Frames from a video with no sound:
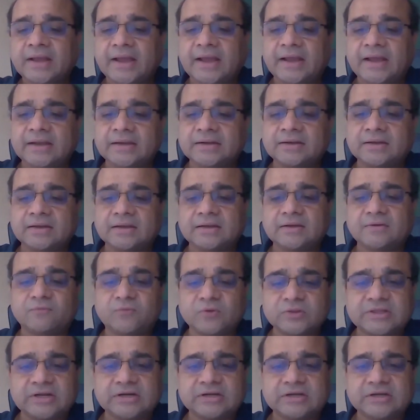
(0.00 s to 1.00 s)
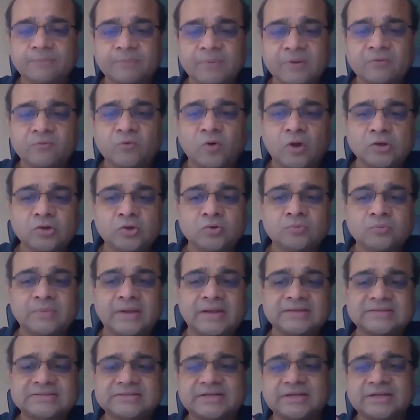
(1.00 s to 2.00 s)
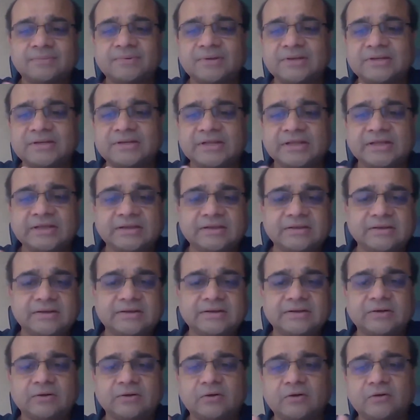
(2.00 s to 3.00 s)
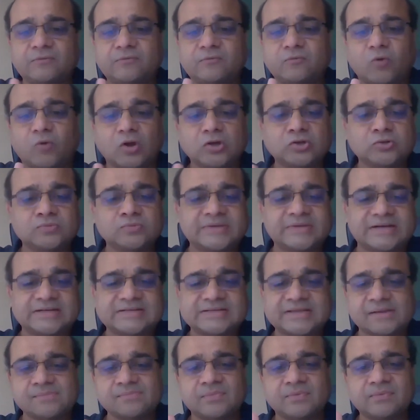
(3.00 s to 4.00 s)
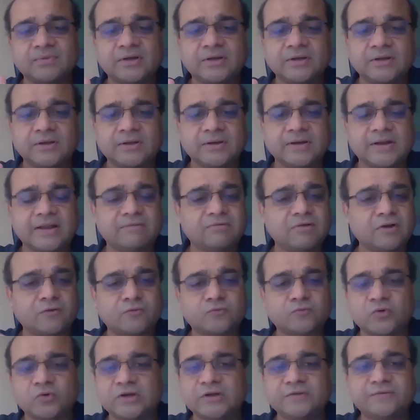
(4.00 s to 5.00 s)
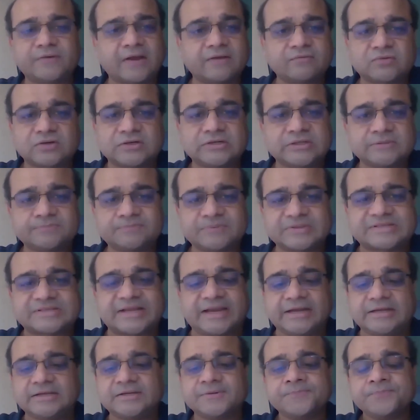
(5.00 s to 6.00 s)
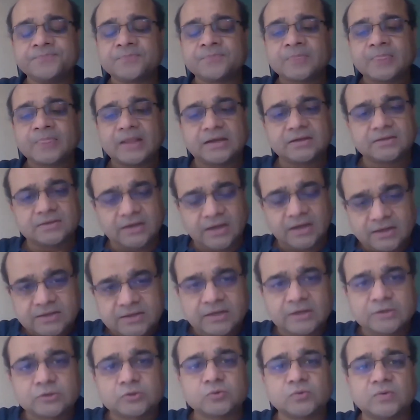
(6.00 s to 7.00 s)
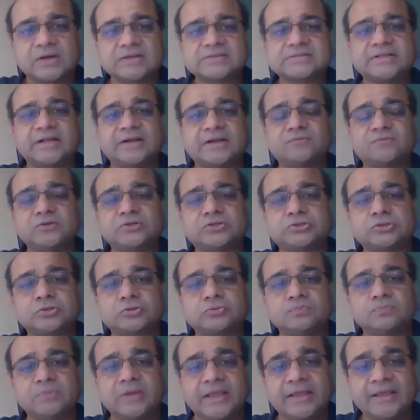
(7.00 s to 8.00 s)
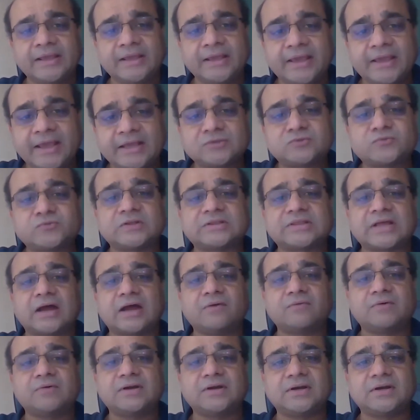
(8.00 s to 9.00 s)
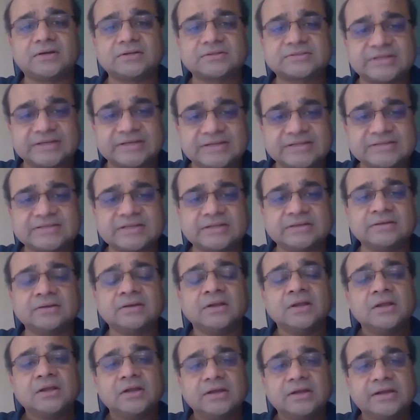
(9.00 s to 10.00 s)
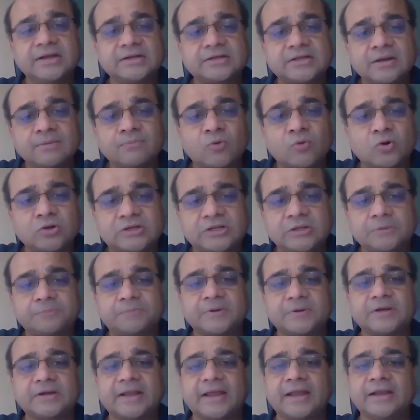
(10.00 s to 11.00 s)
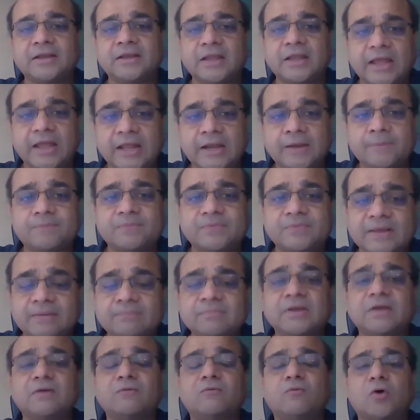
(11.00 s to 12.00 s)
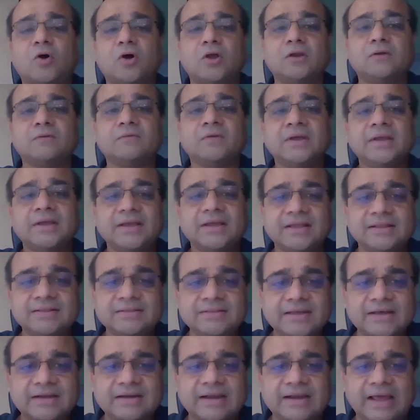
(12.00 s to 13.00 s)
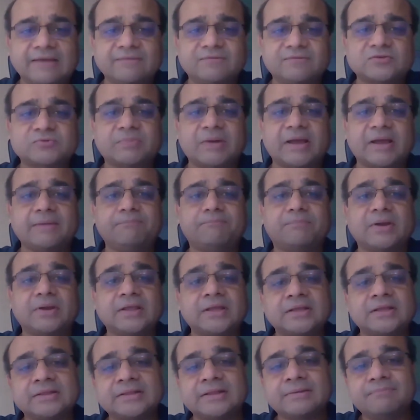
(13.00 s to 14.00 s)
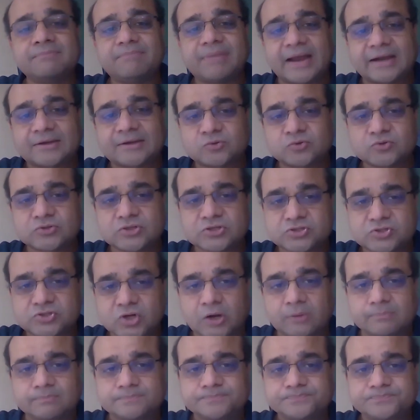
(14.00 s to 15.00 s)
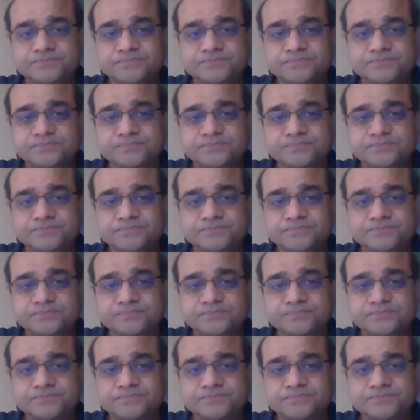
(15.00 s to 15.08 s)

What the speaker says: And with the dipping volume and stability of volumes at some level of 25-30%, it occurred to us that we should engage with our citizen little more deeper and help them evolve in their lives by bringing them back to the job.